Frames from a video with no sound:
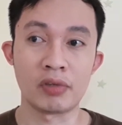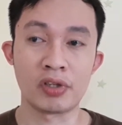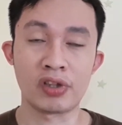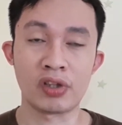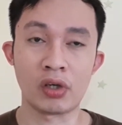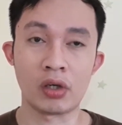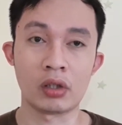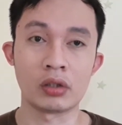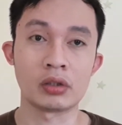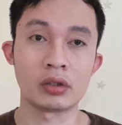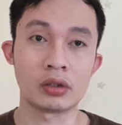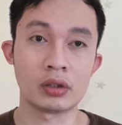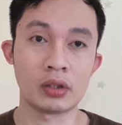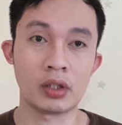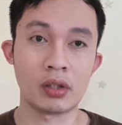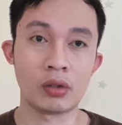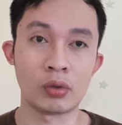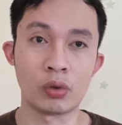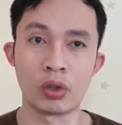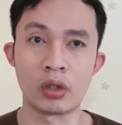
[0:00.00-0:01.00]
thought
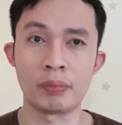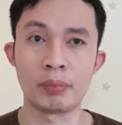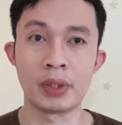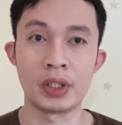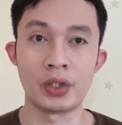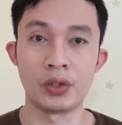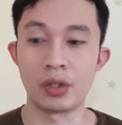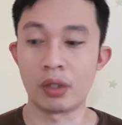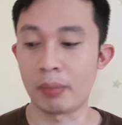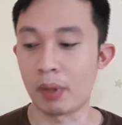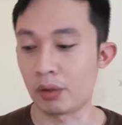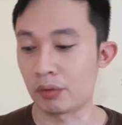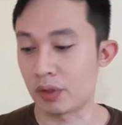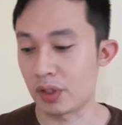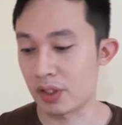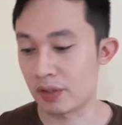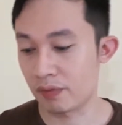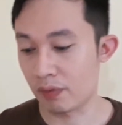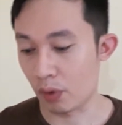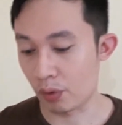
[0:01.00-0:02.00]
or opinion about
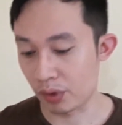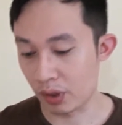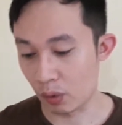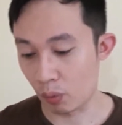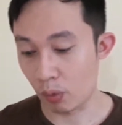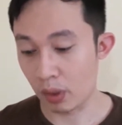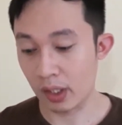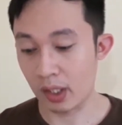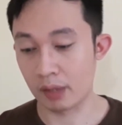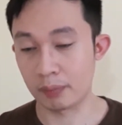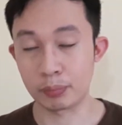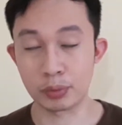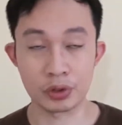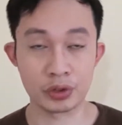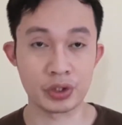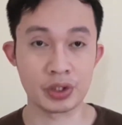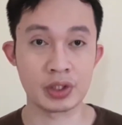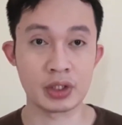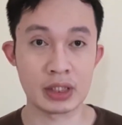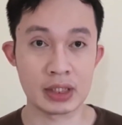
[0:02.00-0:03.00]
this phone and why I
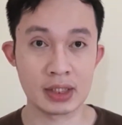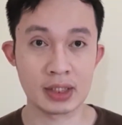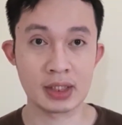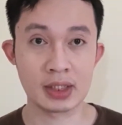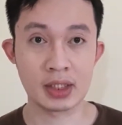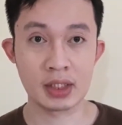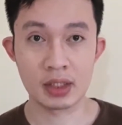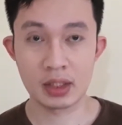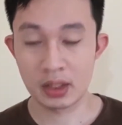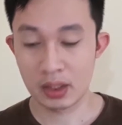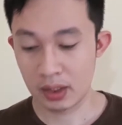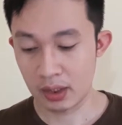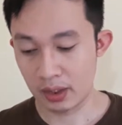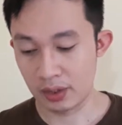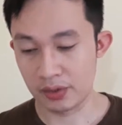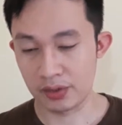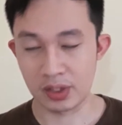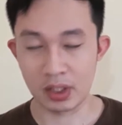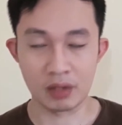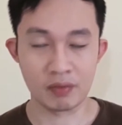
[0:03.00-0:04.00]
purchased this
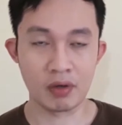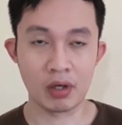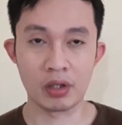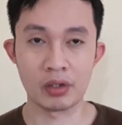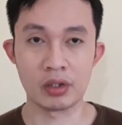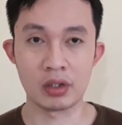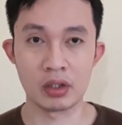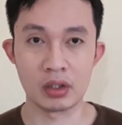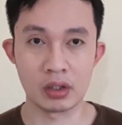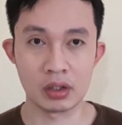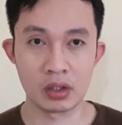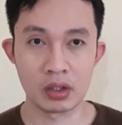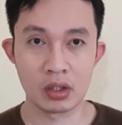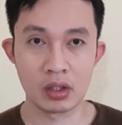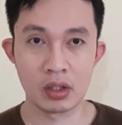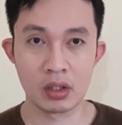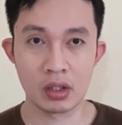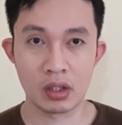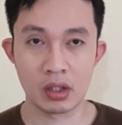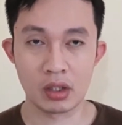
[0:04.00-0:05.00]
instead of other
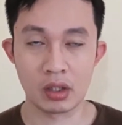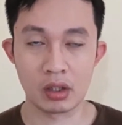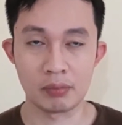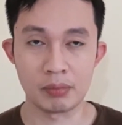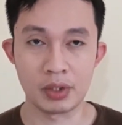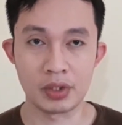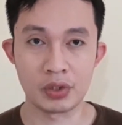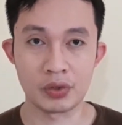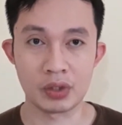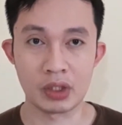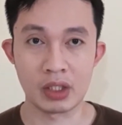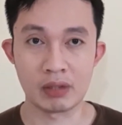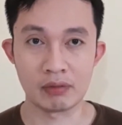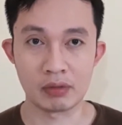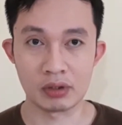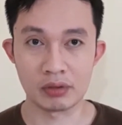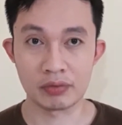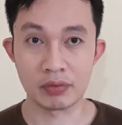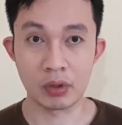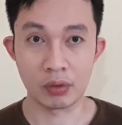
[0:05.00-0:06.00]

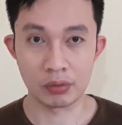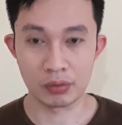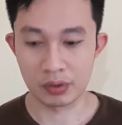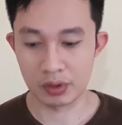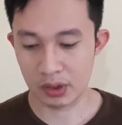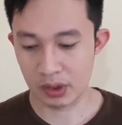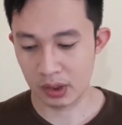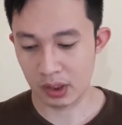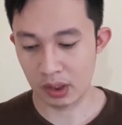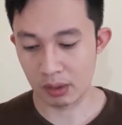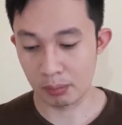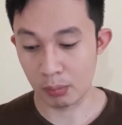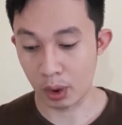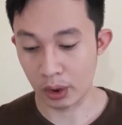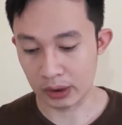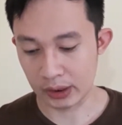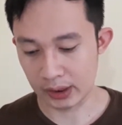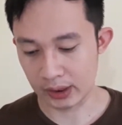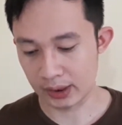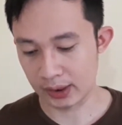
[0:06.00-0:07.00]
entry-level phones in the
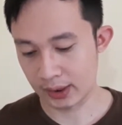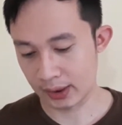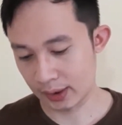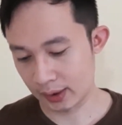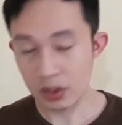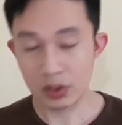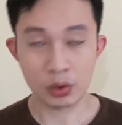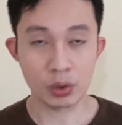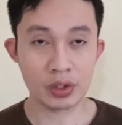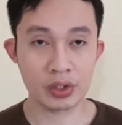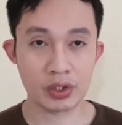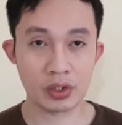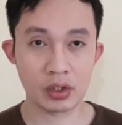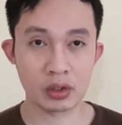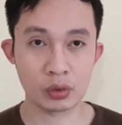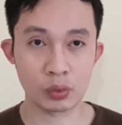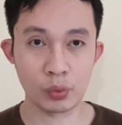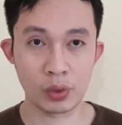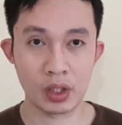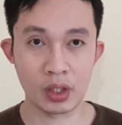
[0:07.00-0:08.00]
market. So let's
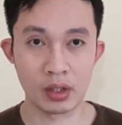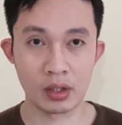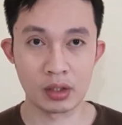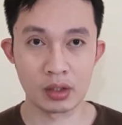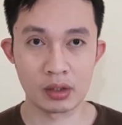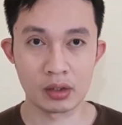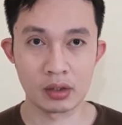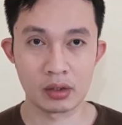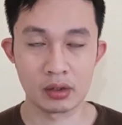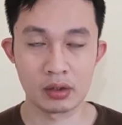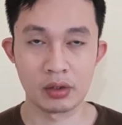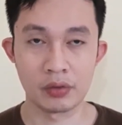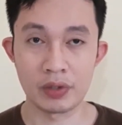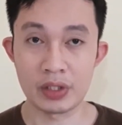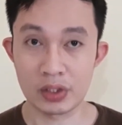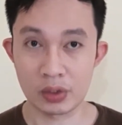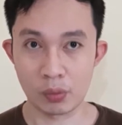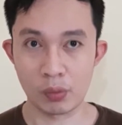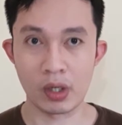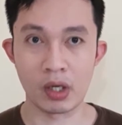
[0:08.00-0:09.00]
start with the
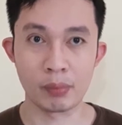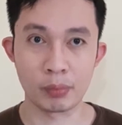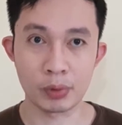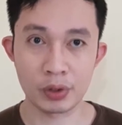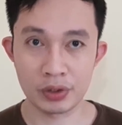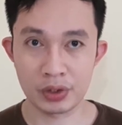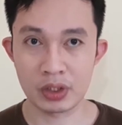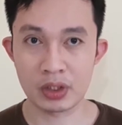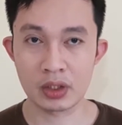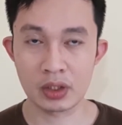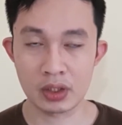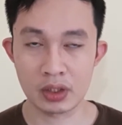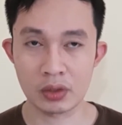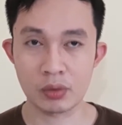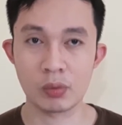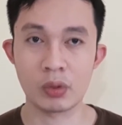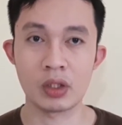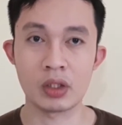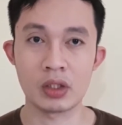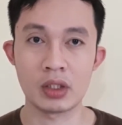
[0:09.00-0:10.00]
reason why I purchased this.
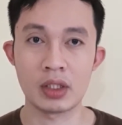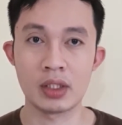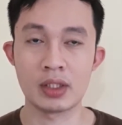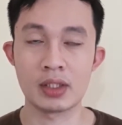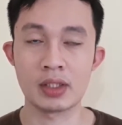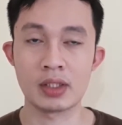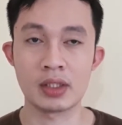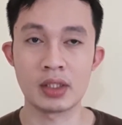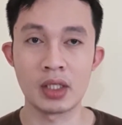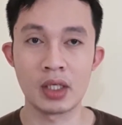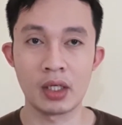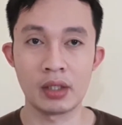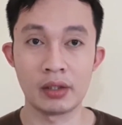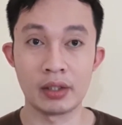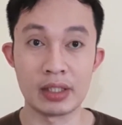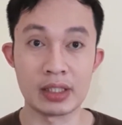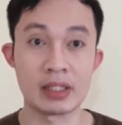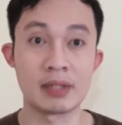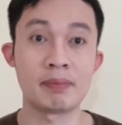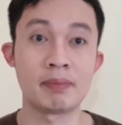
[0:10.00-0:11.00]
One is that
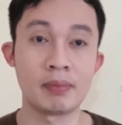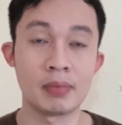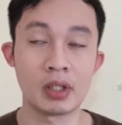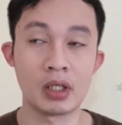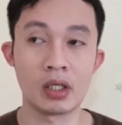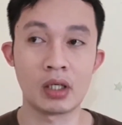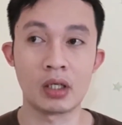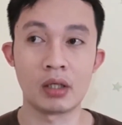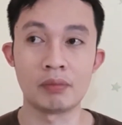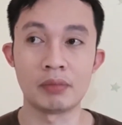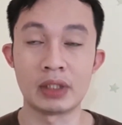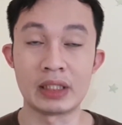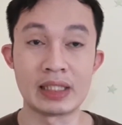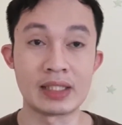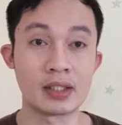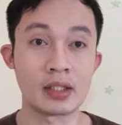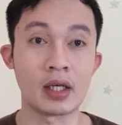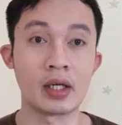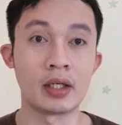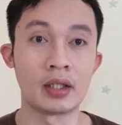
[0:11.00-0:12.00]
it's the
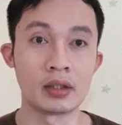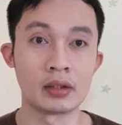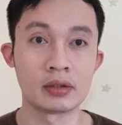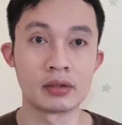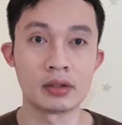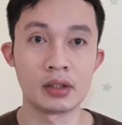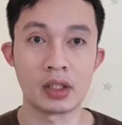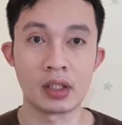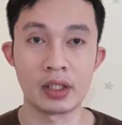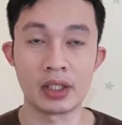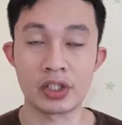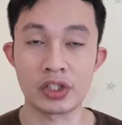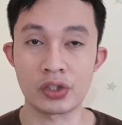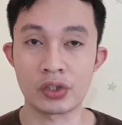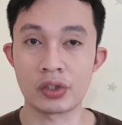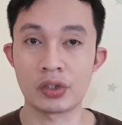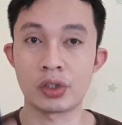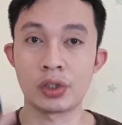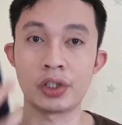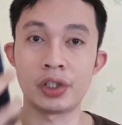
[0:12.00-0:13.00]
design, the
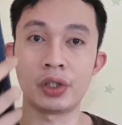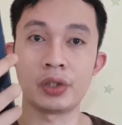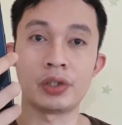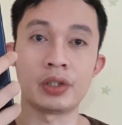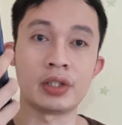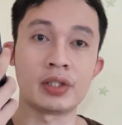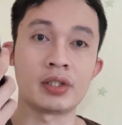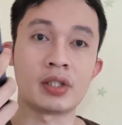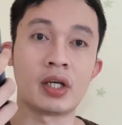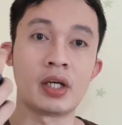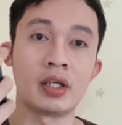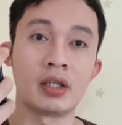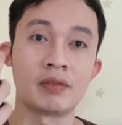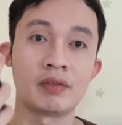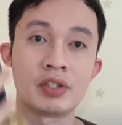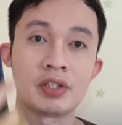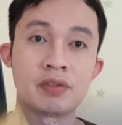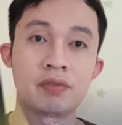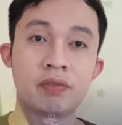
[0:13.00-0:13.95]
exterior design of this